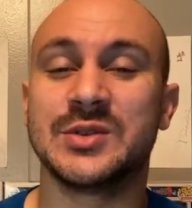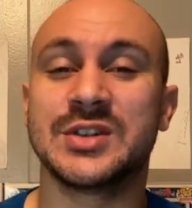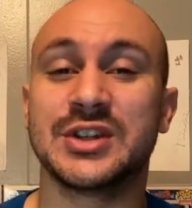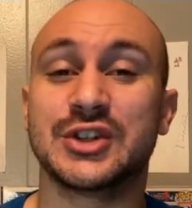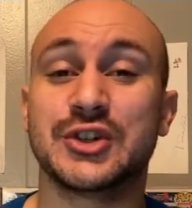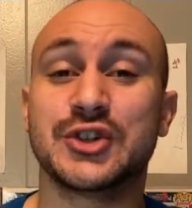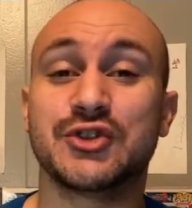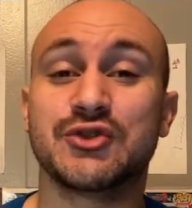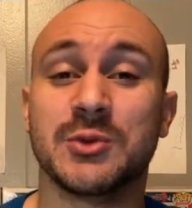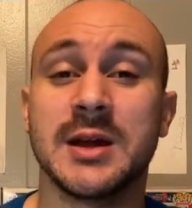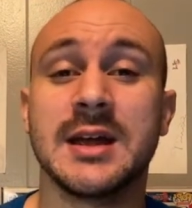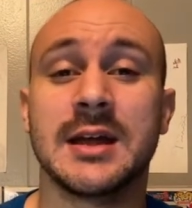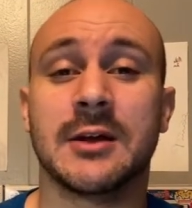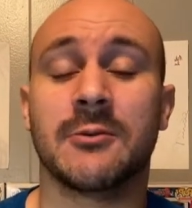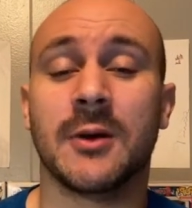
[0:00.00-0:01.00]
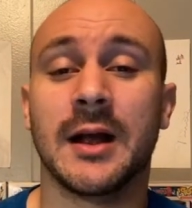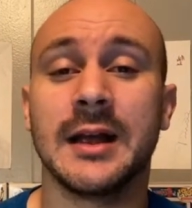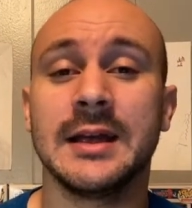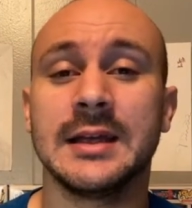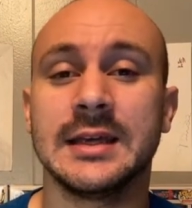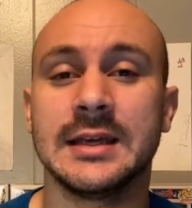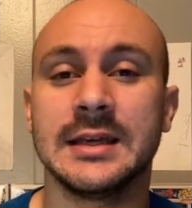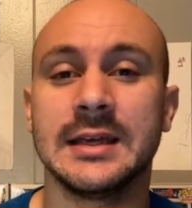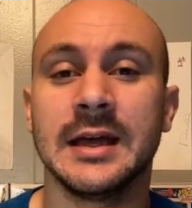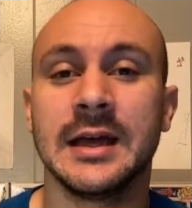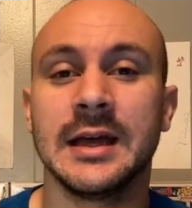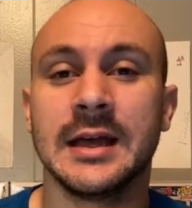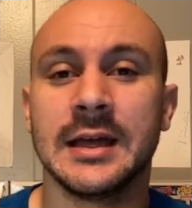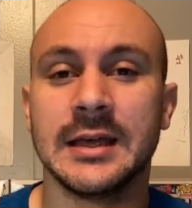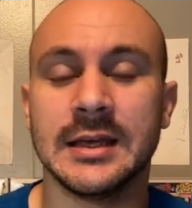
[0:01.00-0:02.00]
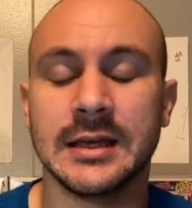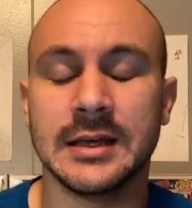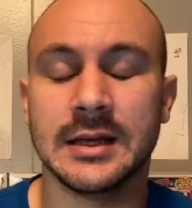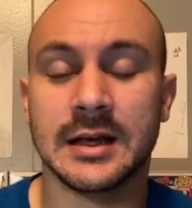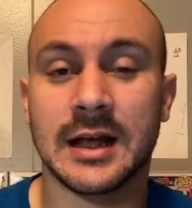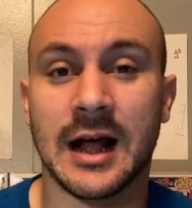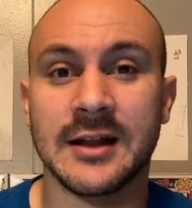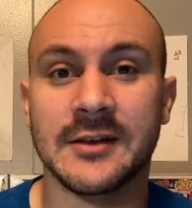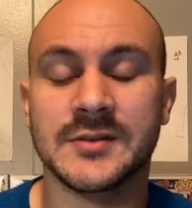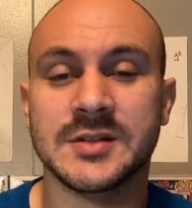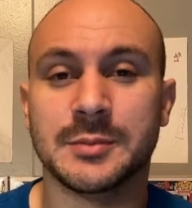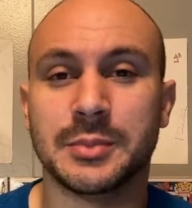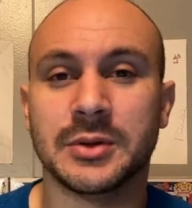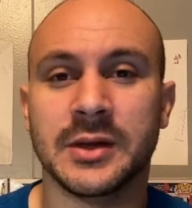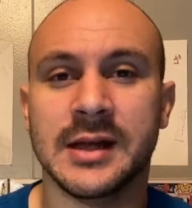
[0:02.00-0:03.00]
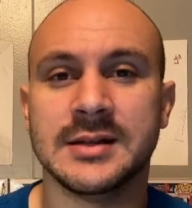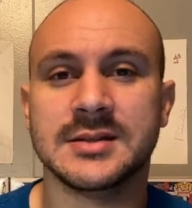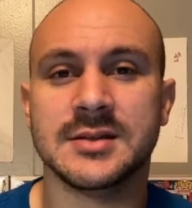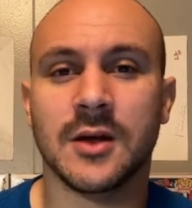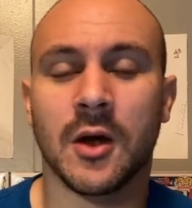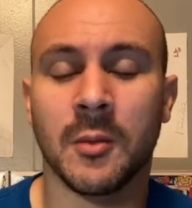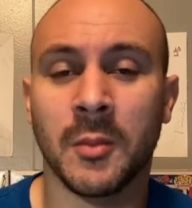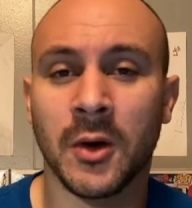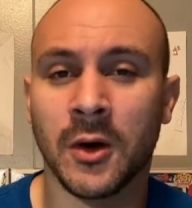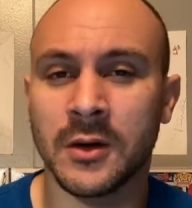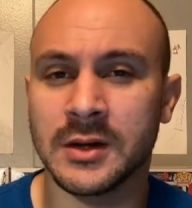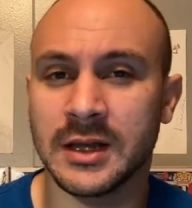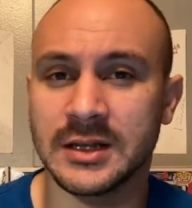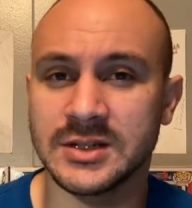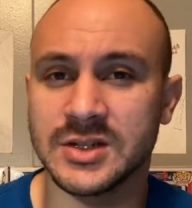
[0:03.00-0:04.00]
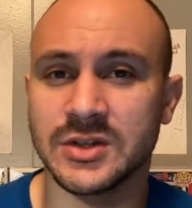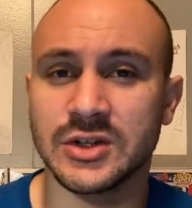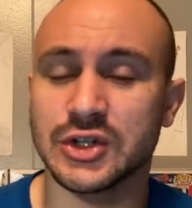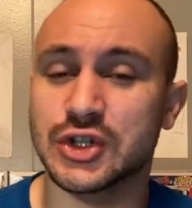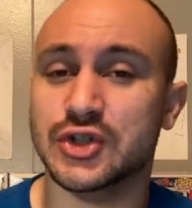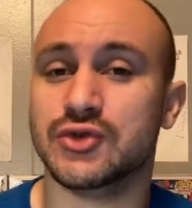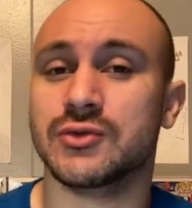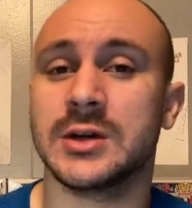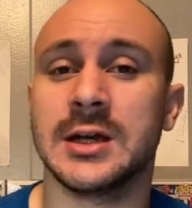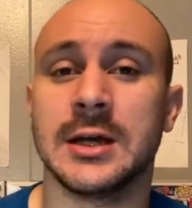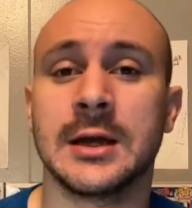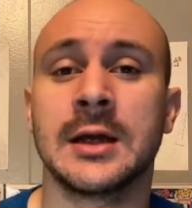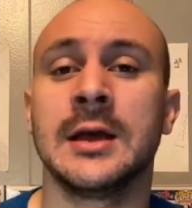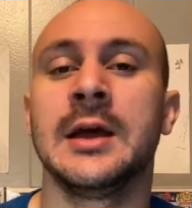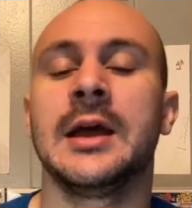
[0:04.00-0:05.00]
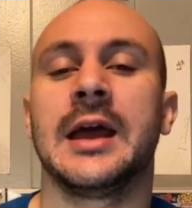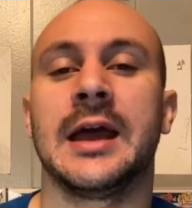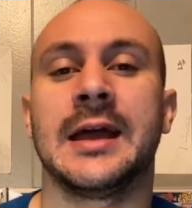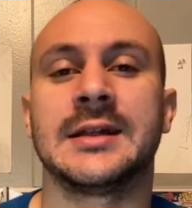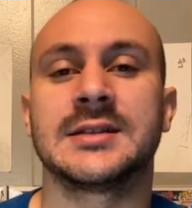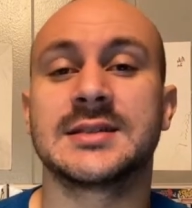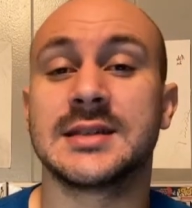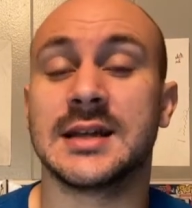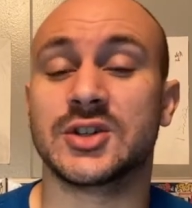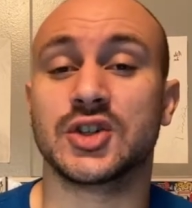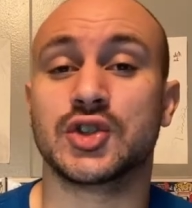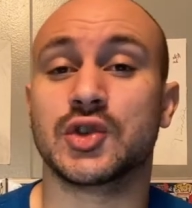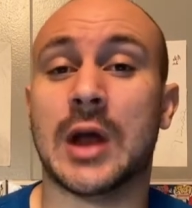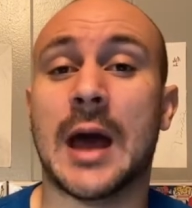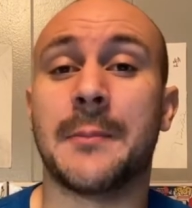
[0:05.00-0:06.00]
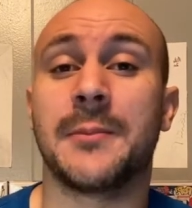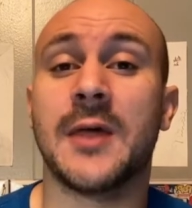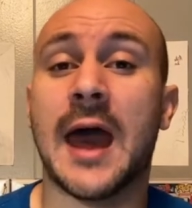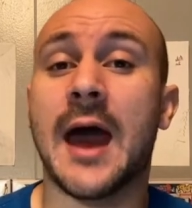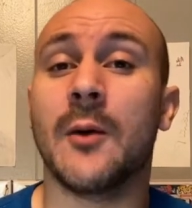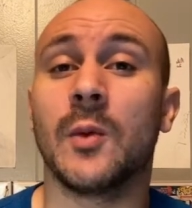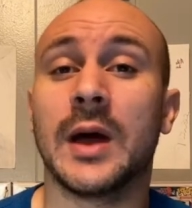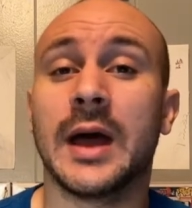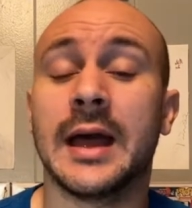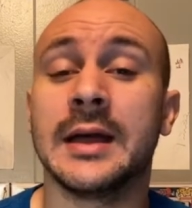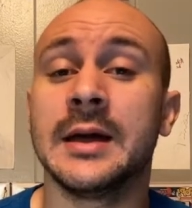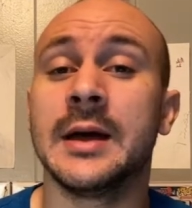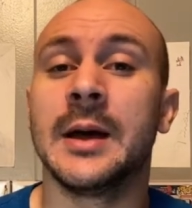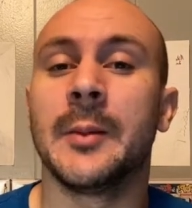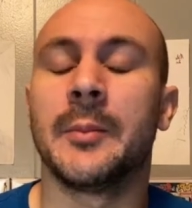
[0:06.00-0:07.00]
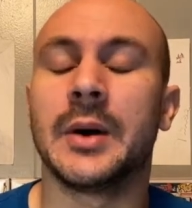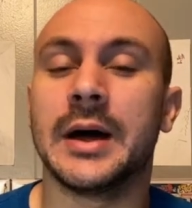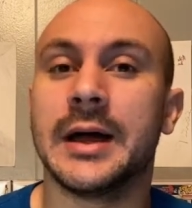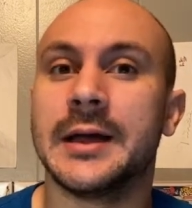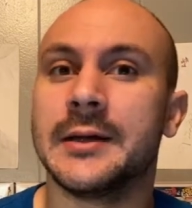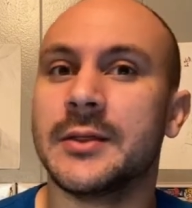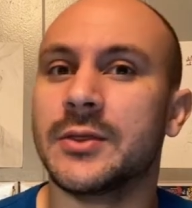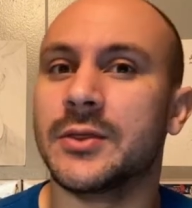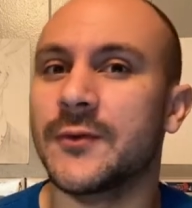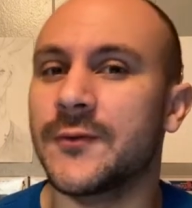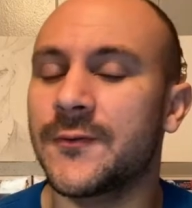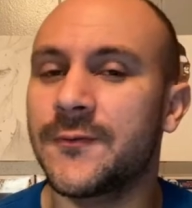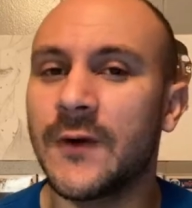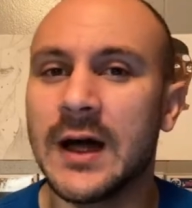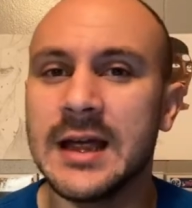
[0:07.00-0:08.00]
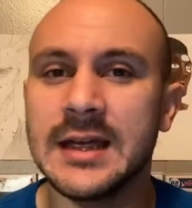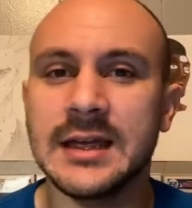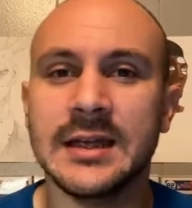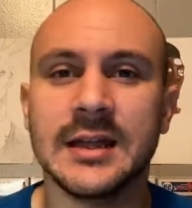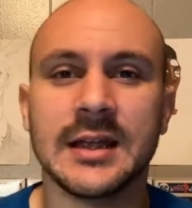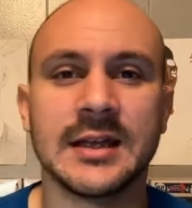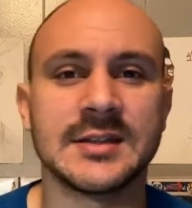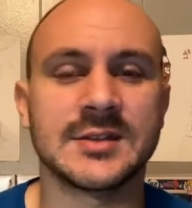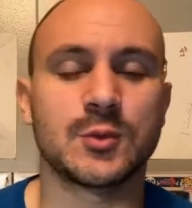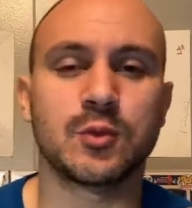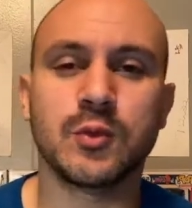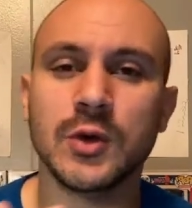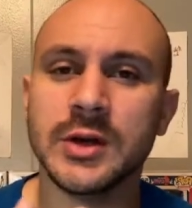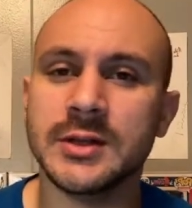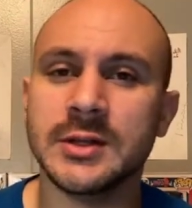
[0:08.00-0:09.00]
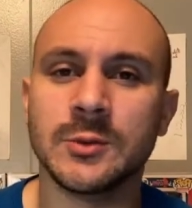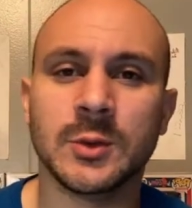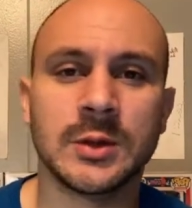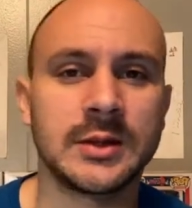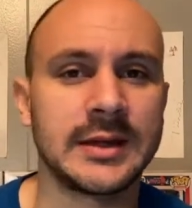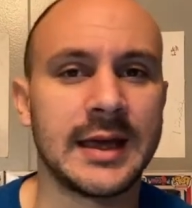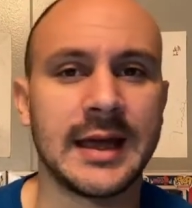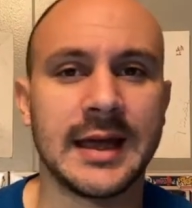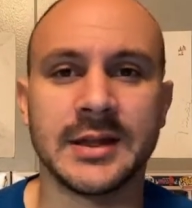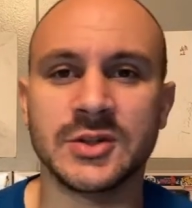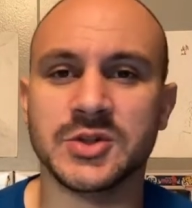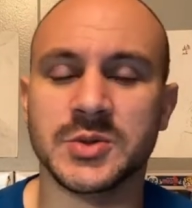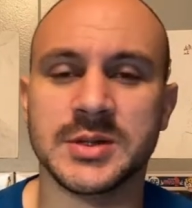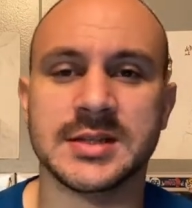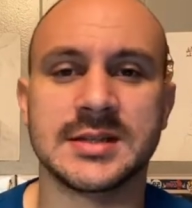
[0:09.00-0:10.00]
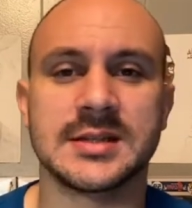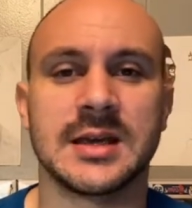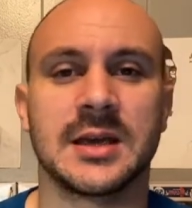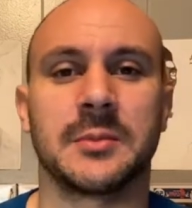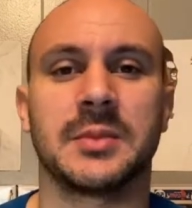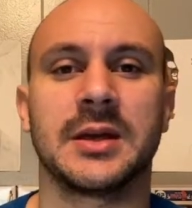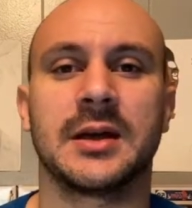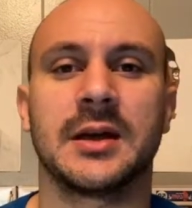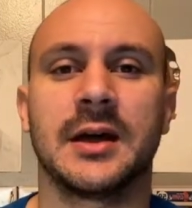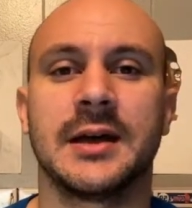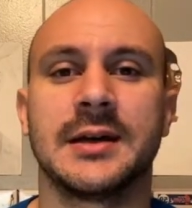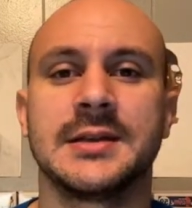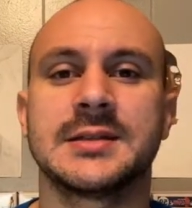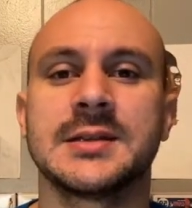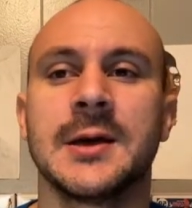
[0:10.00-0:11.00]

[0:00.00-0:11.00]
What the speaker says: string, right? He kind of supplants the Hamon into the string and sets a trap that way. But the fight is really, really interesting because